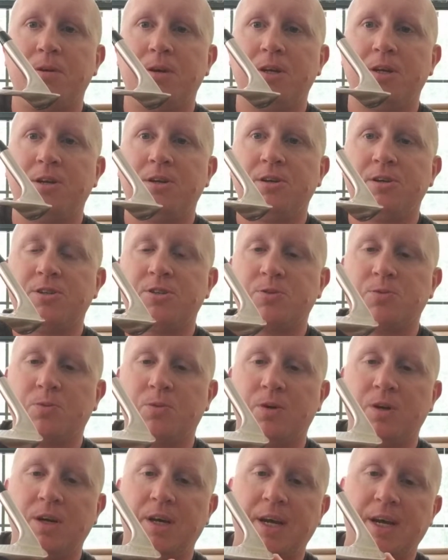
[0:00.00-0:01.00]
good
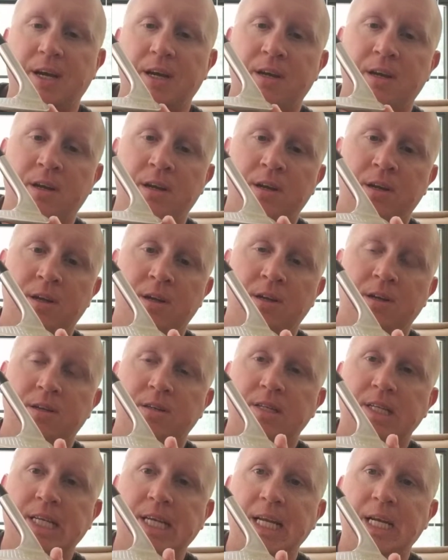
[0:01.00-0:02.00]
swing
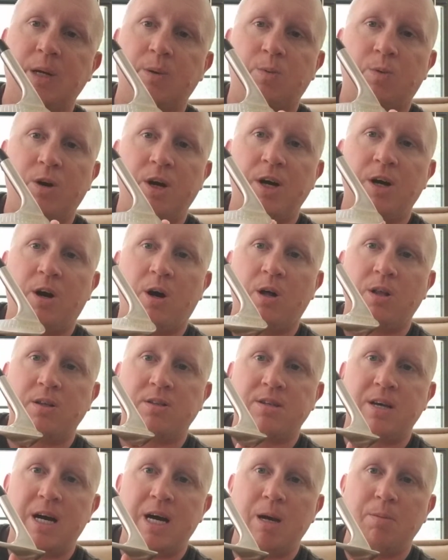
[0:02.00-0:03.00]
to get it right all the
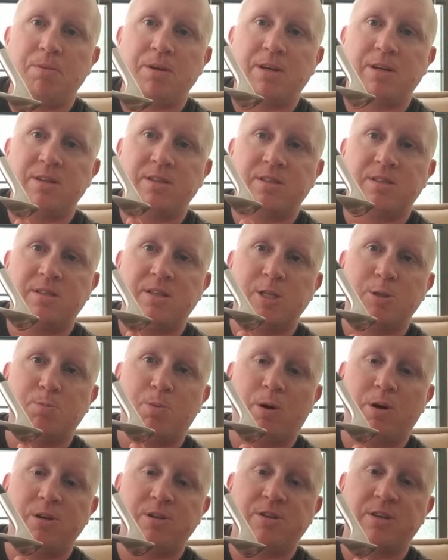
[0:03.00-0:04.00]
time, because this
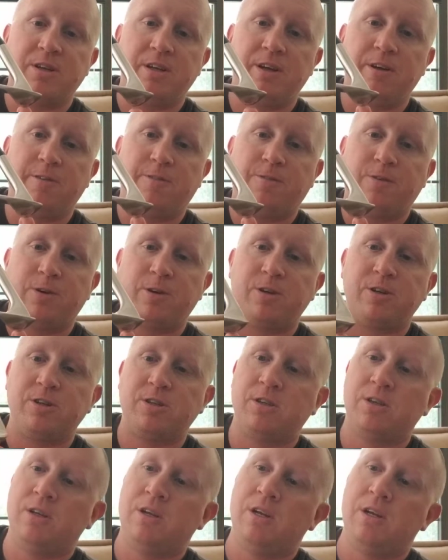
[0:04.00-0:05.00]
part is going to hit
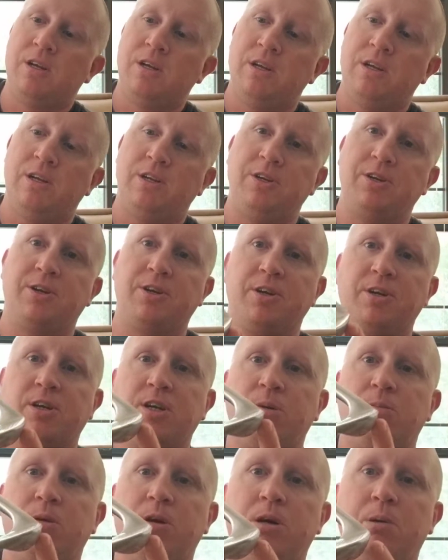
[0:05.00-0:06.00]
first, you're going to
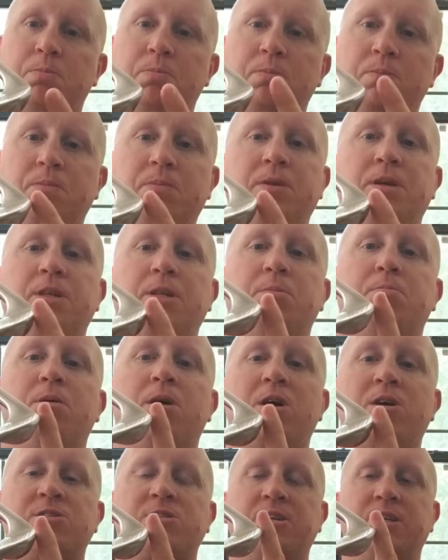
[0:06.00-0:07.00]
come up, and the
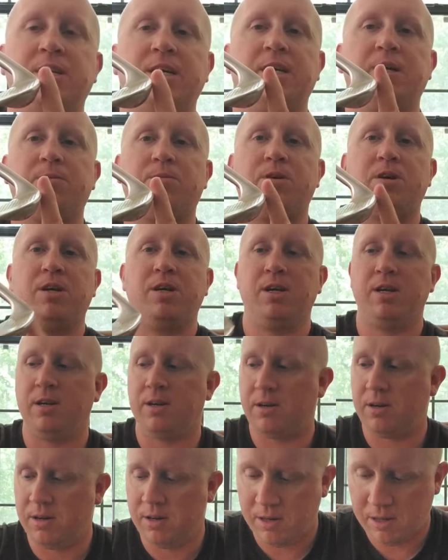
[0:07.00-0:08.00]
ball is going to hit right
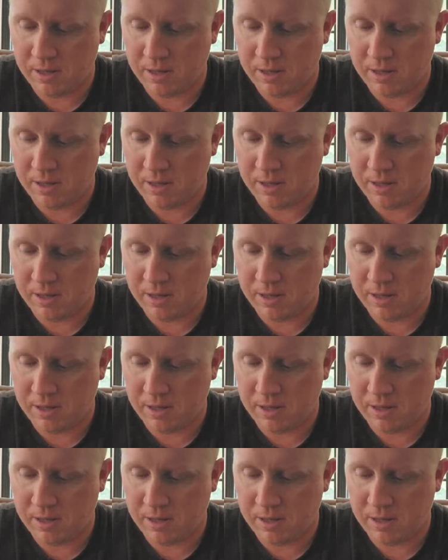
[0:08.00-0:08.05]
here.